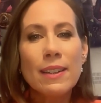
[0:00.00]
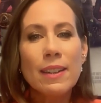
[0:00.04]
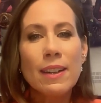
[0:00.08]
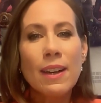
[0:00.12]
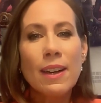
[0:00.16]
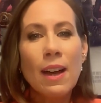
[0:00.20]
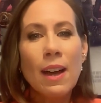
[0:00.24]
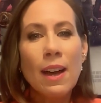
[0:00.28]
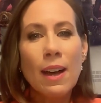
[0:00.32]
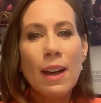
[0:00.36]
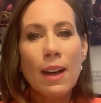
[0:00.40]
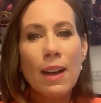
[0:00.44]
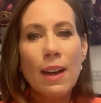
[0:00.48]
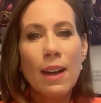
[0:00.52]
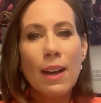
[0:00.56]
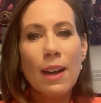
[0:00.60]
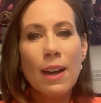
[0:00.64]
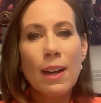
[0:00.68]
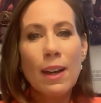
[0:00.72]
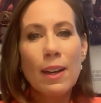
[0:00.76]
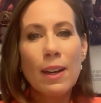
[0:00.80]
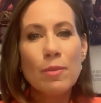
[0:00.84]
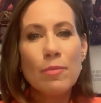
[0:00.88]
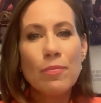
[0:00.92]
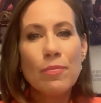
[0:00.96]

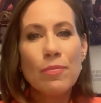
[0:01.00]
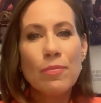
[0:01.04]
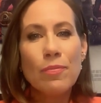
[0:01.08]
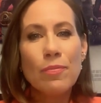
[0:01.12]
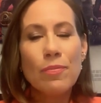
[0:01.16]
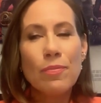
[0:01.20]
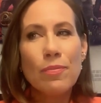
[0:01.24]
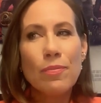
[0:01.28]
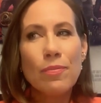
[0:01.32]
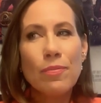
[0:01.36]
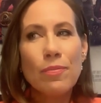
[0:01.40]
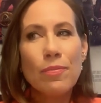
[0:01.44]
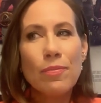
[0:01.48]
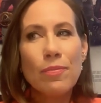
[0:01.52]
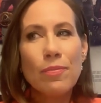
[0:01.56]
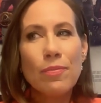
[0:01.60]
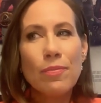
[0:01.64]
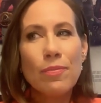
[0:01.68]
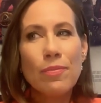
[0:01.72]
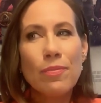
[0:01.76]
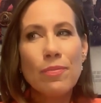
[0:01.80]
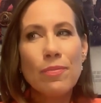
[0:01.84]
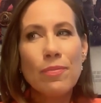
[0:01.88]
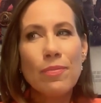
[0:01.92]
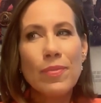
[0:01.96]
uh,
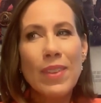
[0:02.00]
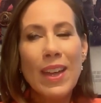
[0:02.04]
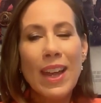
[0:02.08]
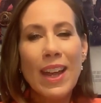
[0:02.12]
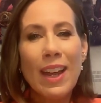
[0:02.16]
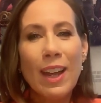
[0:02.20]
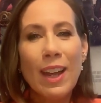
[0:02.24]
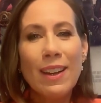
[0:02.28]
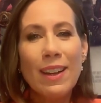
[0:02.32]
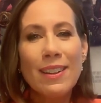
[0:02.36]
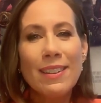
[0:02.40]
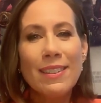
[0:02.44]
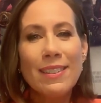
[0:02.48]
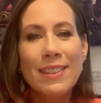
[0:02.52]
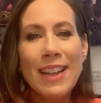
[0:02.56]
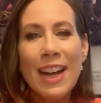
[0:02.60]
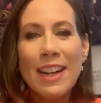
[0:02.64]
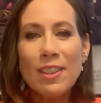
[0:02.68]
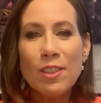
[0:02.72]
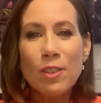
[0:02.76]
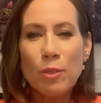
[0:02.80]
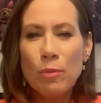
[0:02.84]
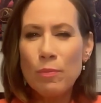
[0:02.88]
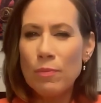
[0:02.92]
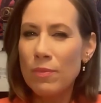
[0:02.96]
it,
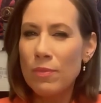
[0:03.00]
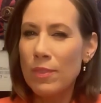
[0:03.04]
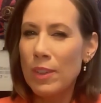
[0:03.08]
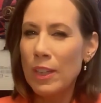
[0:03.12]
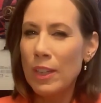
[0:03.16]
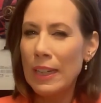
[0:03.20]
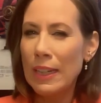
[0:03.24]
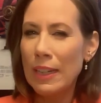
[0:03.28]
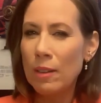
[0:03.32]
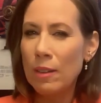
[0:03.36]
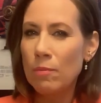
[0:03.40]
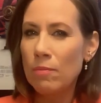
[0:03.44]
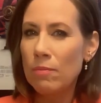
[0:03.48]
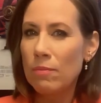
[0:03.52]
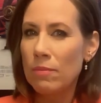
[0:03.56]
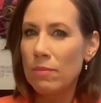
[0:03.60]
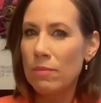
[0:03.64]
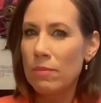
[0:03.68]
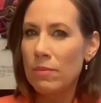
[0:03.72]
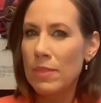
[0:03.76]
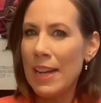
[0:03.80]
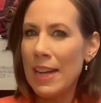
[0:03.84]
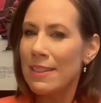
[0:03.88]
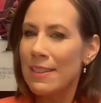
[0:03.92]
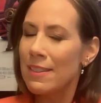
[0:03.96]
that's the,
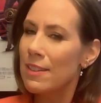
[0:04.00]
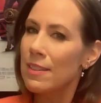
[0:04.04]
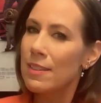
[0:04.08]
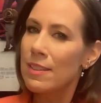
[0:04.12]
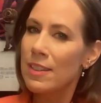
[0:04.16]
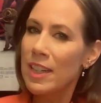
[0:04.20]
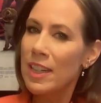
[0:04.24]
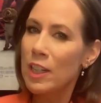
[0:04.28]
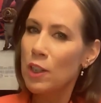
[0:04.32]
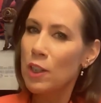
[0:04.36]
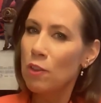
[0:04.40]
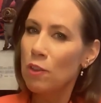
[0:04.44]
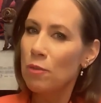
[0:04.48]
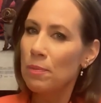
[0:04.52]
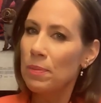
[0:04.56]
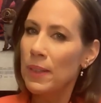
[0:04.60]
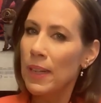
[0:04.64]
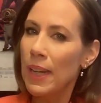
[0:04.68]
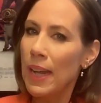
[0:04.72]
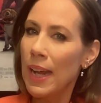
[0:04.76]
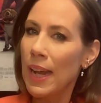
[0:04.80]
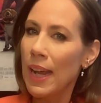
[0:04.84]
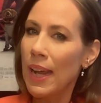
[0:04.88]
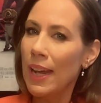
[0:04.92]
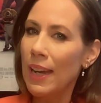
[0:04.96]
that's the scene you've
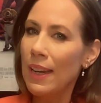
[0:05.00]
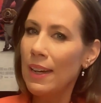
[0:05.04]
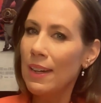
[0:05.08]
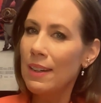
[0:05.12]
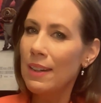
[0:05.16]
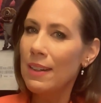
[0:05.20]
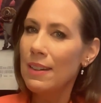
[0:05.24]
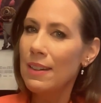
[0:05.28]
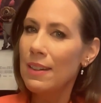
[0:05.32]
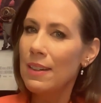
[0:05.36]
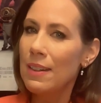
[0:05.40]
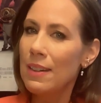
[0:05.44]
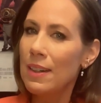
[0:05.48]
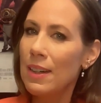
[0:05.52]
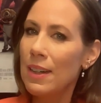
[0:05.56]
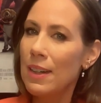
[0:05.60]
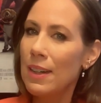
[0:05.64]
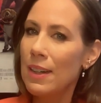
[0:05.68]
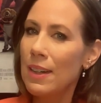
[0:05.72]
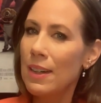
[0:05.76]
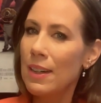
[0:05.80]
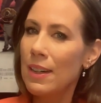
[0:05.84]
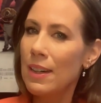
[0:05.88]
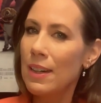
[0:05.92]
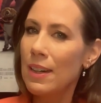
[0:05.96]
played
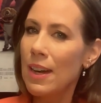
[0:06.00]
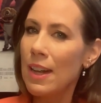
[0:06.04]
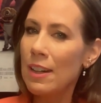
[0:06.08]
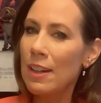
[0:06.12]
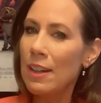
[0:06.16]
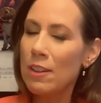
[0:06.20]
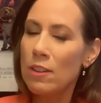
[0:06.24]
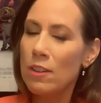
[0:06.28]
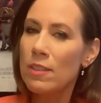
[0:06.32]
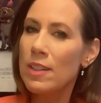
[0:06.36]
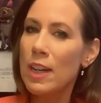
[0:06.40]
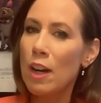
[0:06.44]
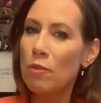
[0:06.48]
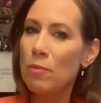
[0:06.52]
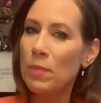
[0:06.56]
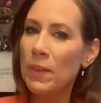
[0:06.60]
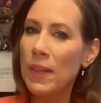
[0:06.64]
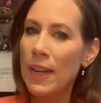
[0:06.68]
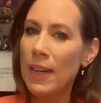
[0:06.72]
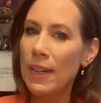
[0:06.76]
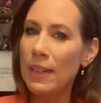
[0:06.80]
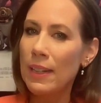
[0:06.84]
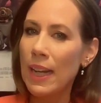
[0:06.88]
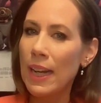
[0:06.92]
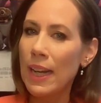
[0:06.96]
in, that's the scene I've
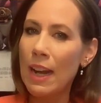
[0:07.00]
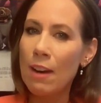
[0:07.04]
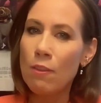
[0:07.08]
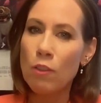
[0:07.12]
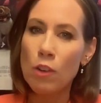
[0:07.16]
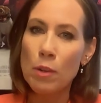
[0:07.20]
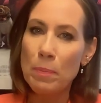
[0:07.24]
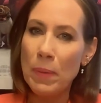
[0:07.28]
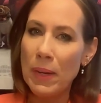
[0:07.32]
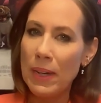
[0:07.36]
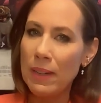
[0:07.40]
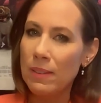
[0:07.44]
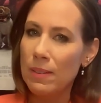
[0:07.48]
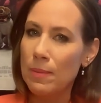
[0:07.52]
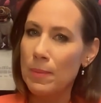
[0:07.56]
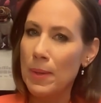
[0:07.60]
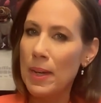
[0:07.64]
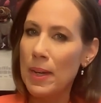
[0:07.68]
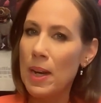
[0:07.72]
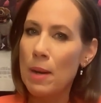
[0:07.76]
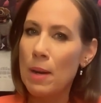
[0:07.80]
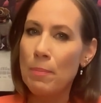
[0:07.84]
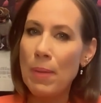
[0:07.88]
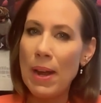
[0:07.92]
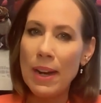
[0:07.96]
played in like every
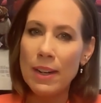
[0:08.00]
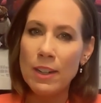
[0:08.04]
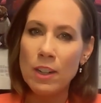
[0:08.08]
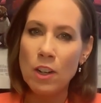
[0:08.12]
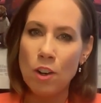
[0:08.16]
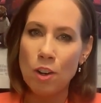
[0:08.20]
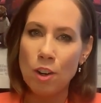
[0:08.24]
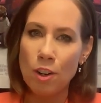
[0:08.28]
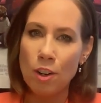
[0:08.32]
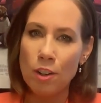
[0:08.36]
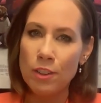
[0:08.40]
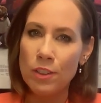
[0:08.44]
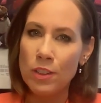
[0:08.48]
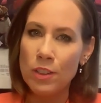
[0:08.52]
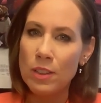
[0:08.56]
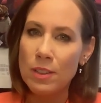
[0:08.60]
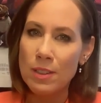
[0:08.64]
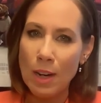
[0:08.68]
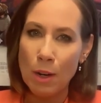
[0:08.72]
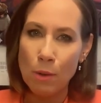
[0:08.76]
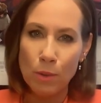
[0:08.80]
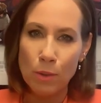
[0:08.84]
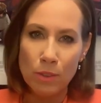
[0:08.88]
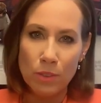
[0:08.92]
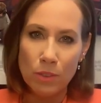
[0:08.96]
basement and backyard since
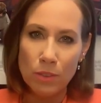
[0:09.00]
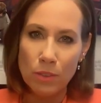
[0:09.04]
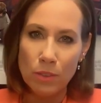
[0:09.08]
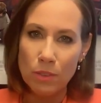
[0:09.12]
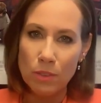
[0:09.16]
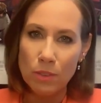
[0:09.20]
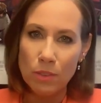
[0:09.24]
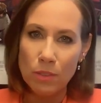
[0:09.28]
I was